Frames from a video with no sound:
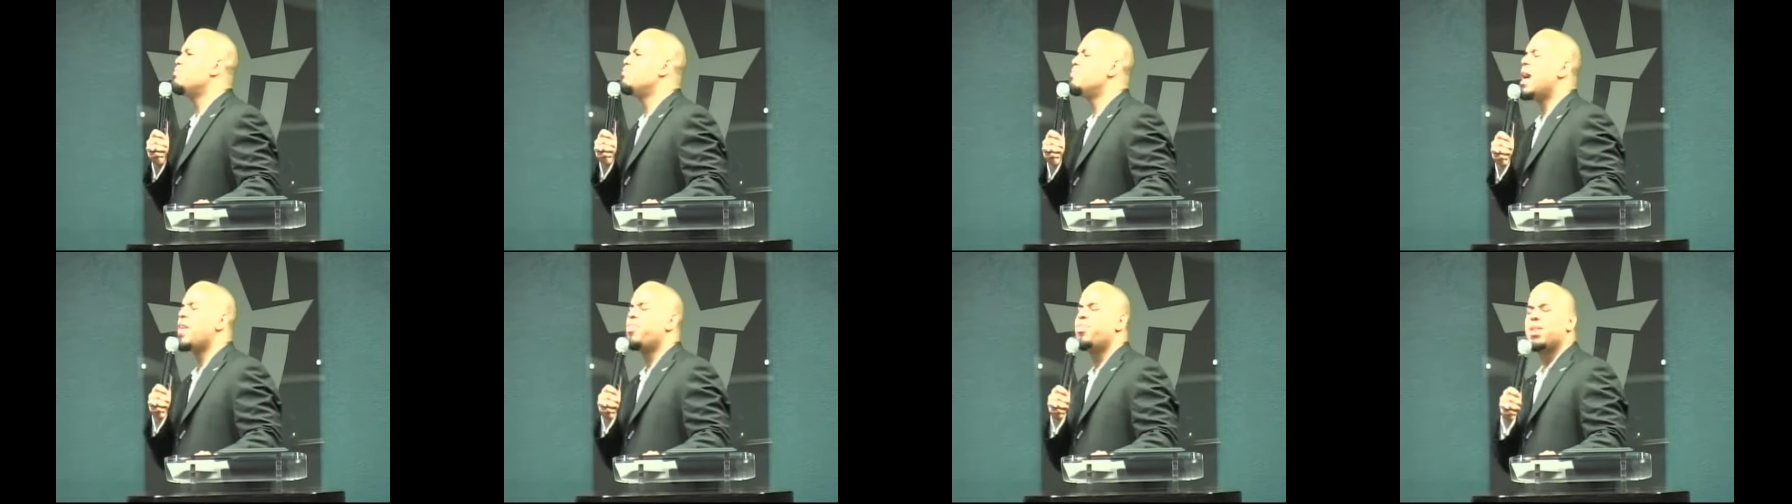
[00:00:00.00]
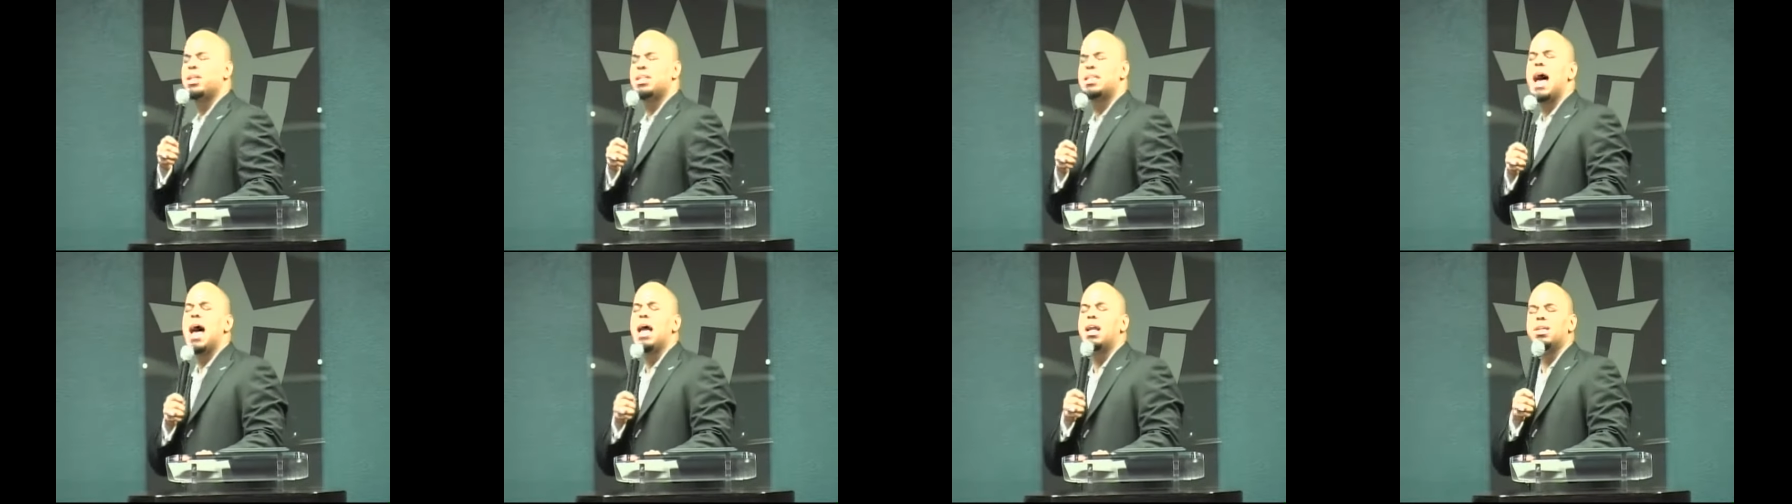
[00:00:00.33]

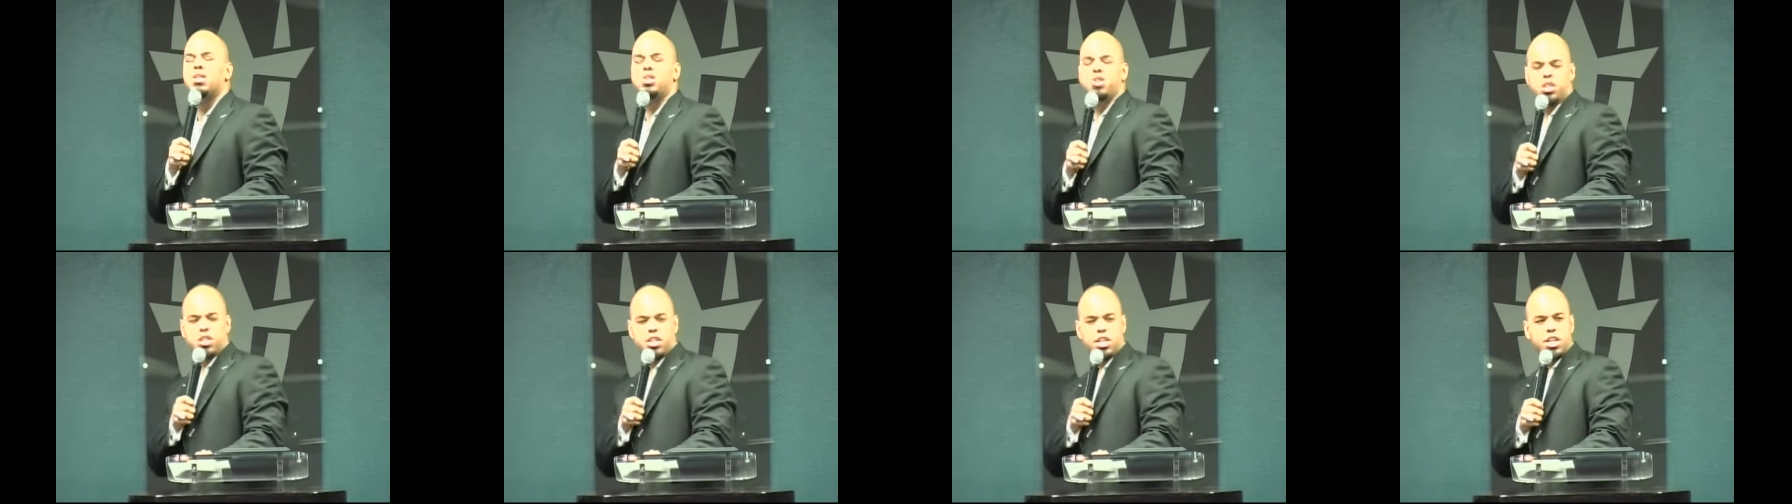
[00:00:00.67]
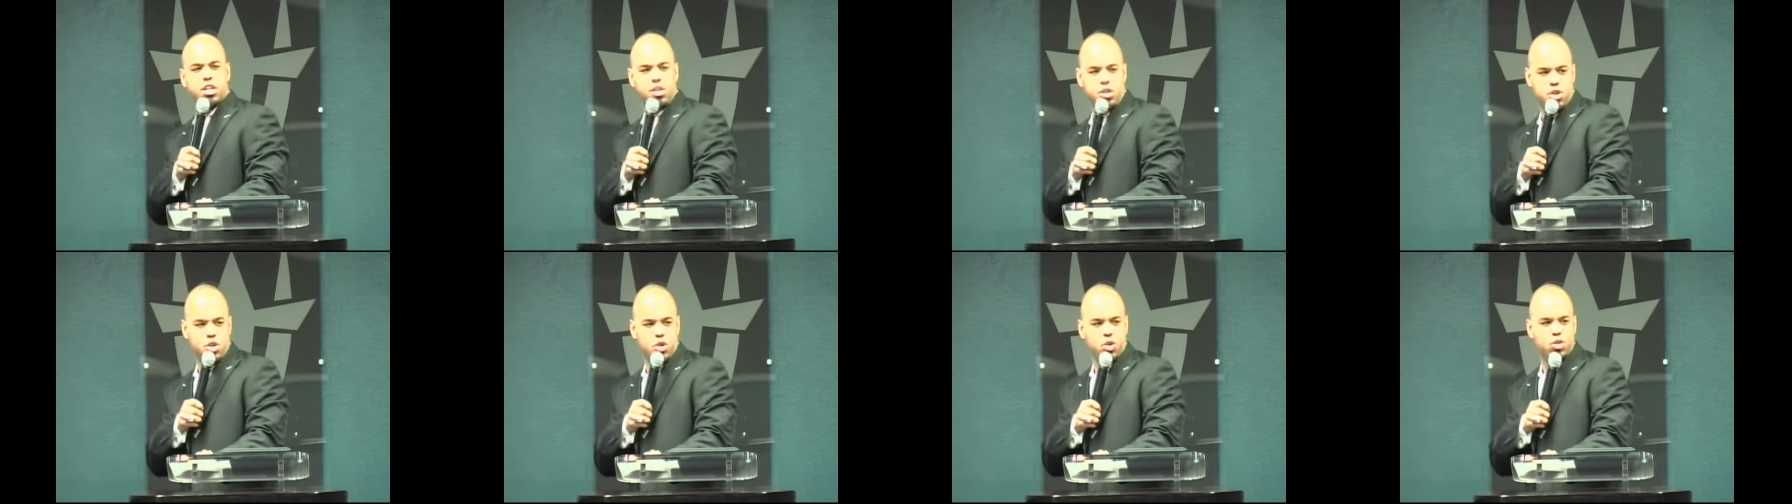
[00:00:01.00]
methodology
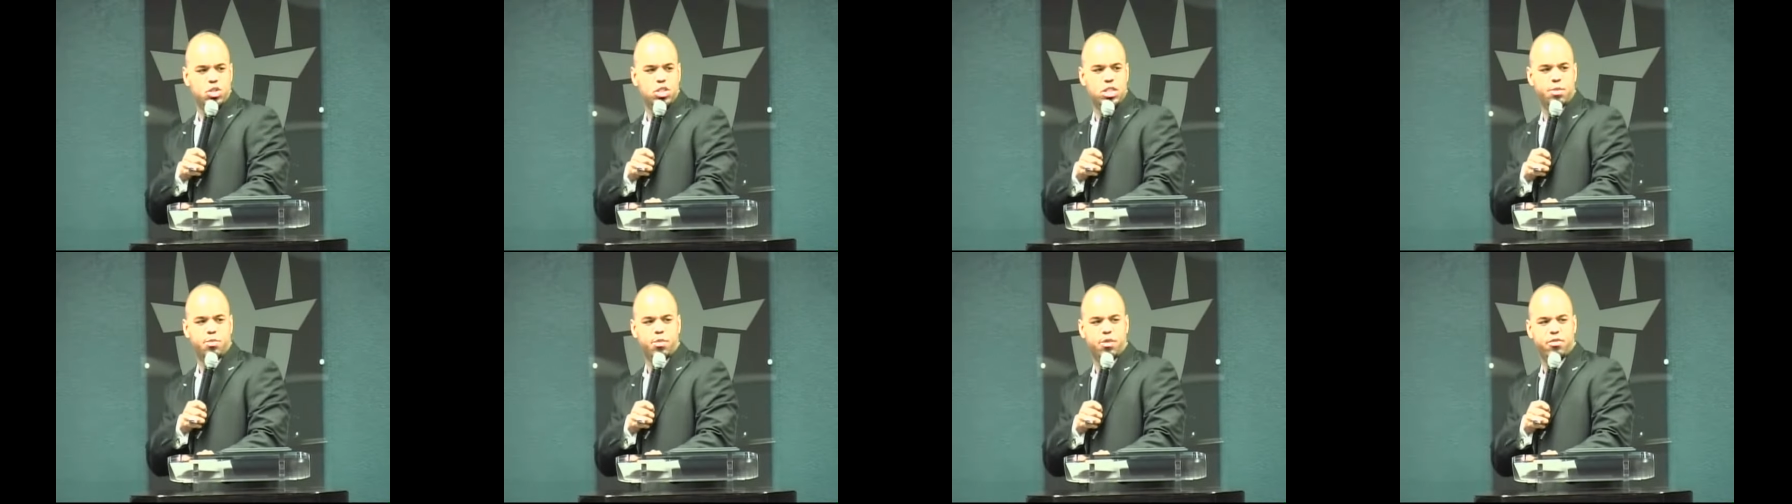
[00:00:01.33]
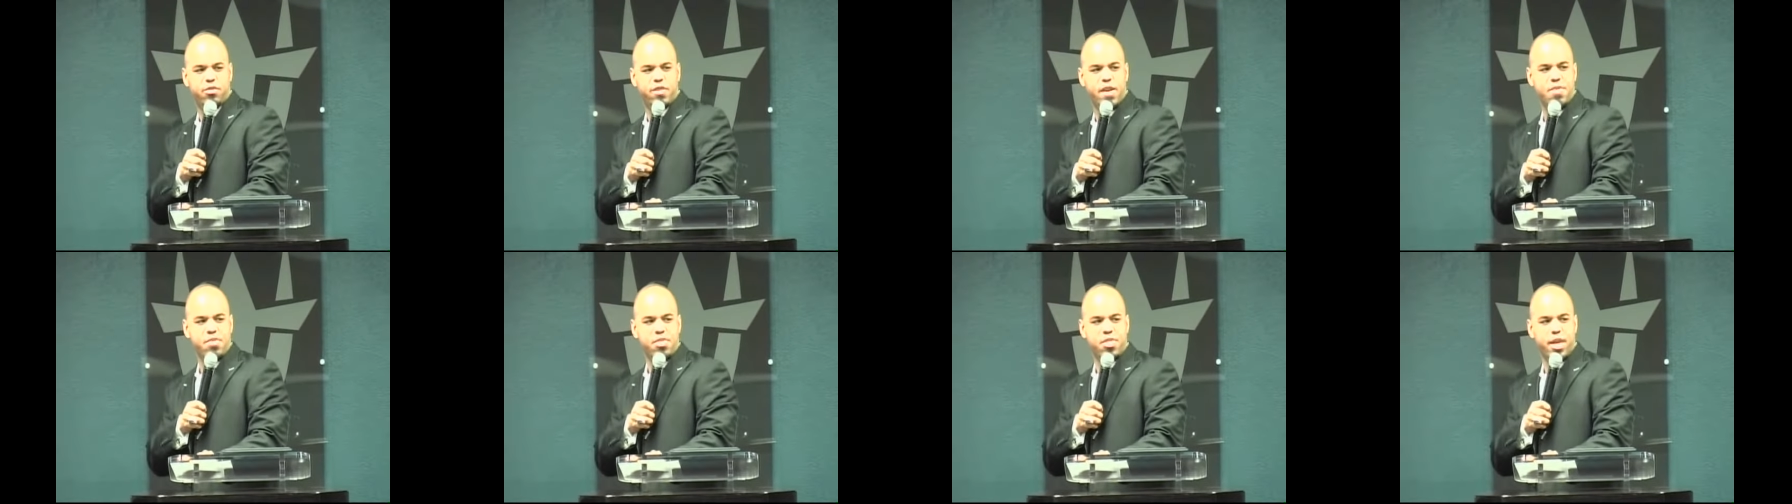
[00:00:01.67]
did he use to
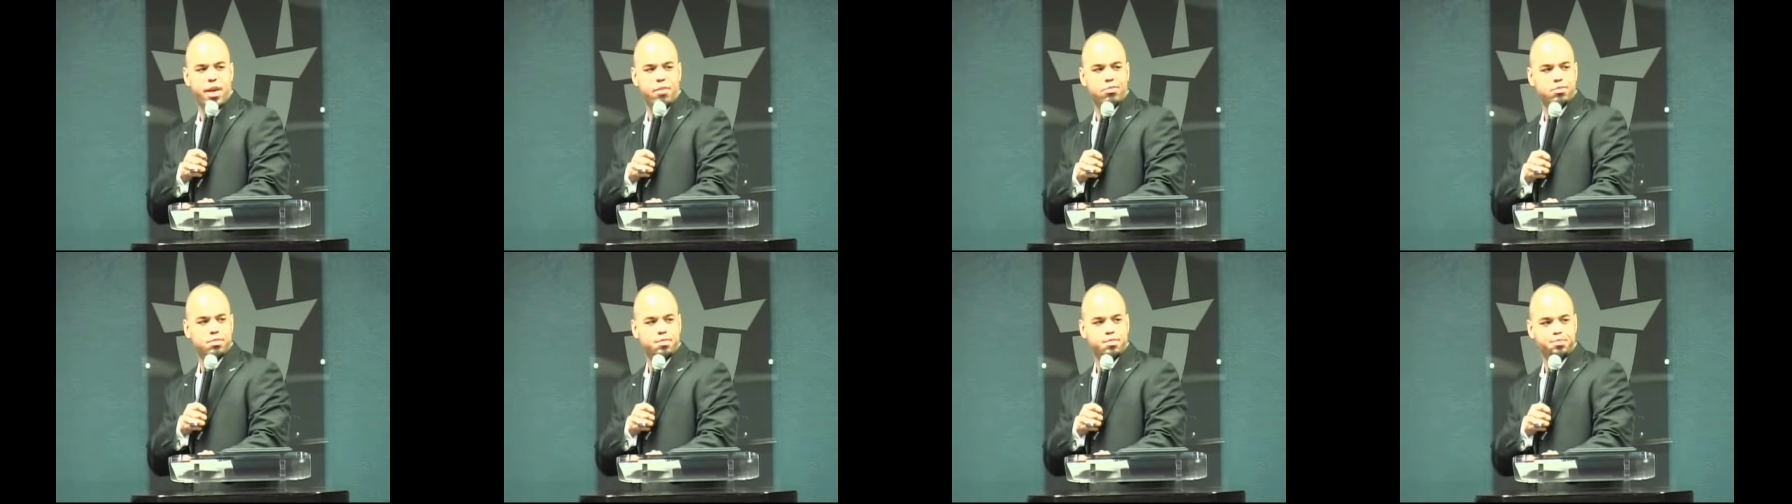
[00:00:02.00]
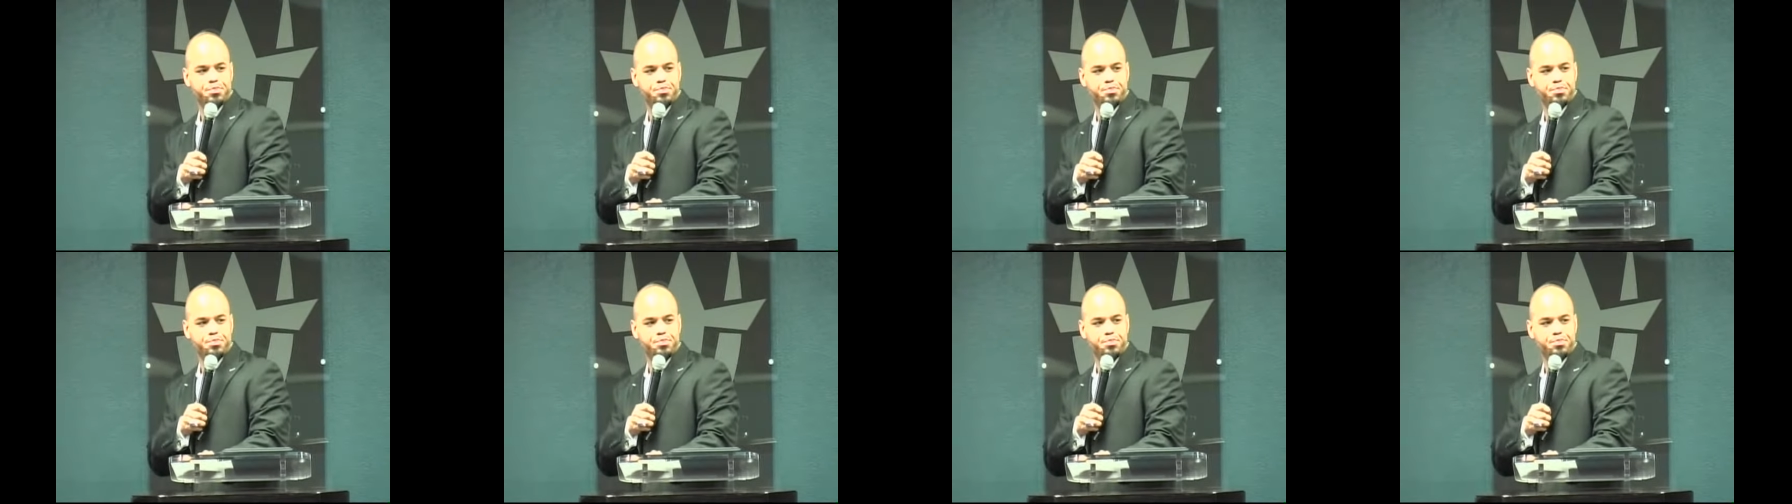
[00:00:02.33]
prevent them?